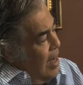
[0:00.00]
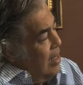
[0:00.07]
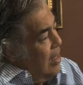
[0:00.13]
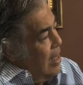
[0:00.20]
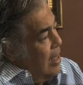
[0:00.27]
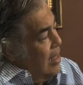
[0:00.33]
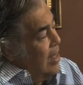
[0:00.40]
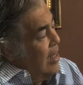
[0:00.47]

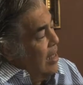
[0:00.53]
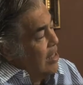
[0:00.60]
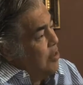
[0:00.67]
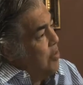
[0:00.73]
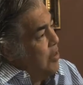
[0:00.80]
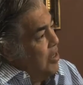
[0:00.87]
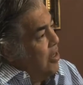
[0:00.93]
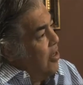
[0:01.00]
That
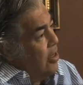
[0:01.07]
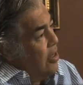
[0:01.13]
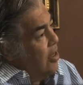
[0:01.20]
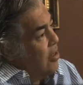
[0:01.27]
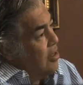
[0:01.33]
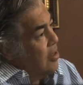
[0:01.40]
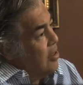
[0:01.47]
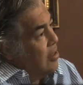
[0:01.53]
has to be in their
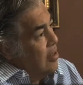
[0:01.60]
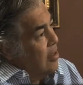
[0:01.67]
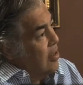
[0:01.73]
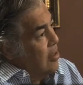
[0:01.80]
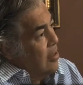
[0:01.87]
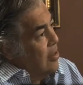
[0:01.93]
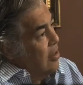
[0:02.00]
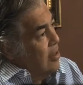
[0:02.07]
hearts.
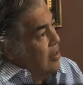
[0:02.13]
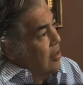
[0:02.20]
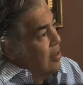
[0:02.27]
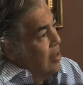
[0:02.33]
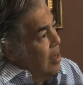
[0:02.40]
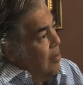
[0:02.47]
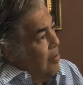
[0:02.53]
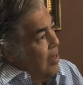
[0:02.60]

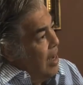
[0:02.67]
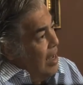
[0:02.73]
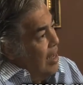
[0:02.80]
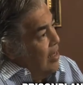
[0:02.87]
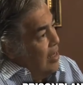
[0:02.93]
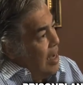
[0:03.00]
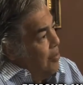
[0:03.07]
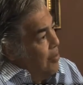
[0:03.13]
I mean, I
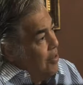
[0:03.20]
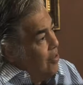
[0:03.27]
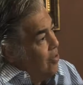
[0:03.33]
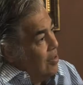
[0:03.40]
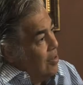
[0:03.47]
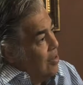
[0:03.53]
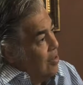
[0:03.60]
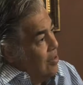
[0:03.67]
had the
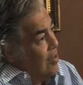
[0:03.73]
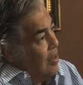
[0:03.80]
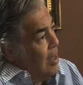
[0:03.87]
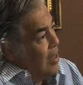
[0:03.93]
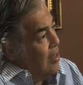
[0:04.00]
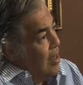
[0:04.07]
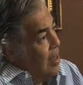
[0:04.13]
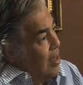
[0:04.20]
opportunity to do
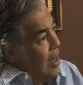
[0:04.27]
that,